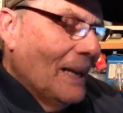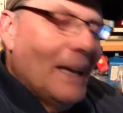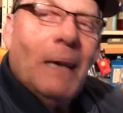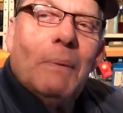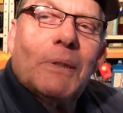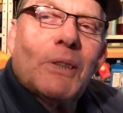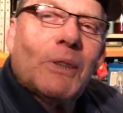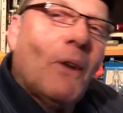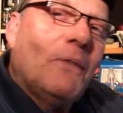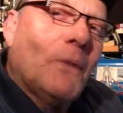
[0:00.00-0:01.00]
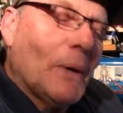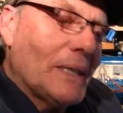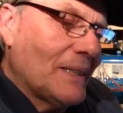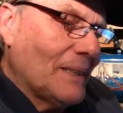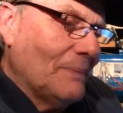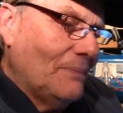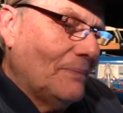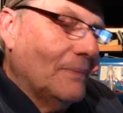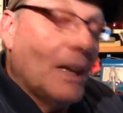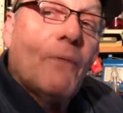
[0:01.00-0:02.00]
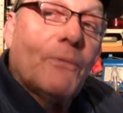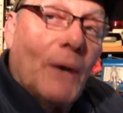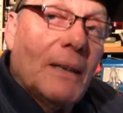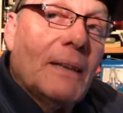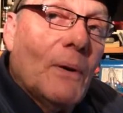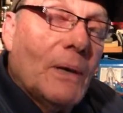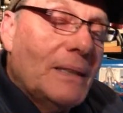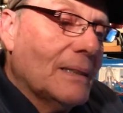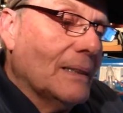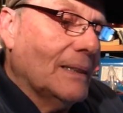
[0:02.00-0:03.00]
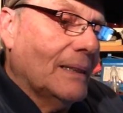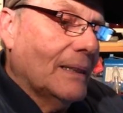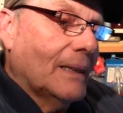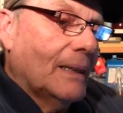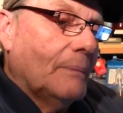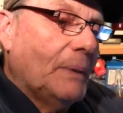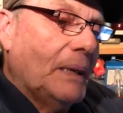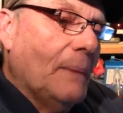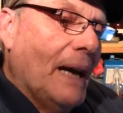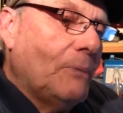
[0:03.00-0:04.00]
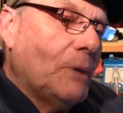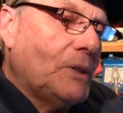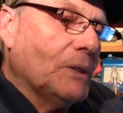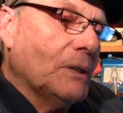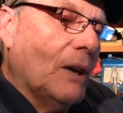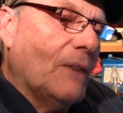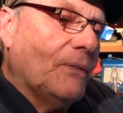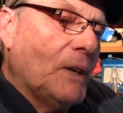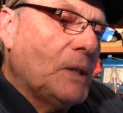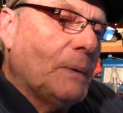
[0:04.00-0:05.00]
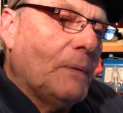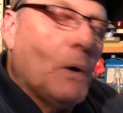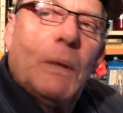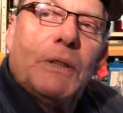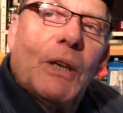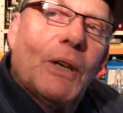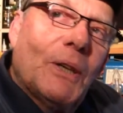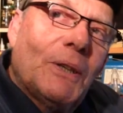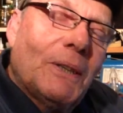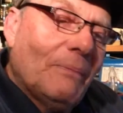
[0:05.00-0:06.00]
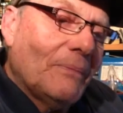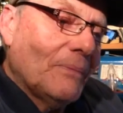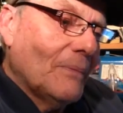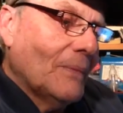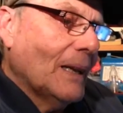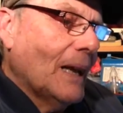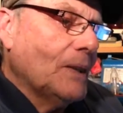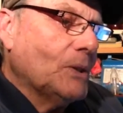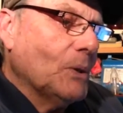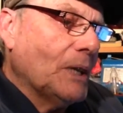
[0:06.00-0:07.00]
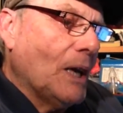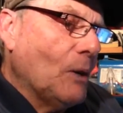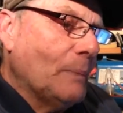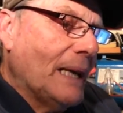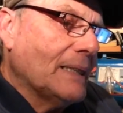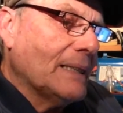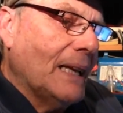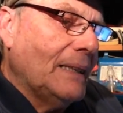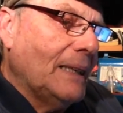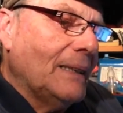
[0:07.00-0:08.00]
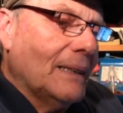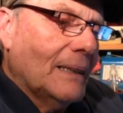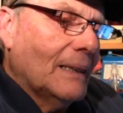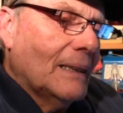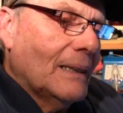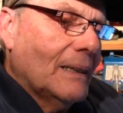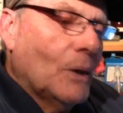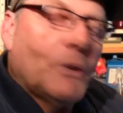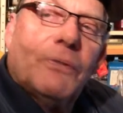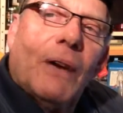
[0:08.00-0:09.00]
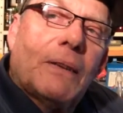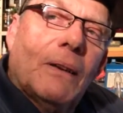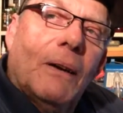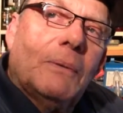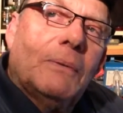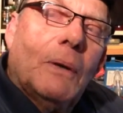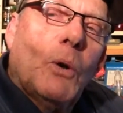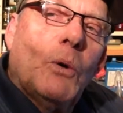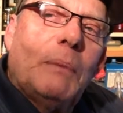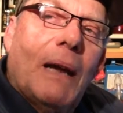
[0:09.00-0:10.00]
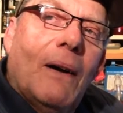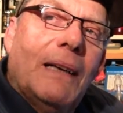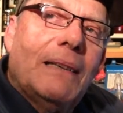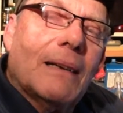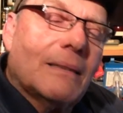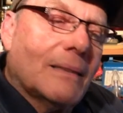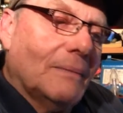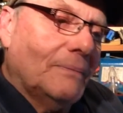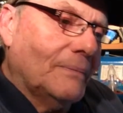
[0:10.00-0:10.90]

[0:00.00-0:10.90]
It was a soft voice, a friendly voice, but it made Richard and I flinch before we turned and saw the old man standing on the front lawn behind us.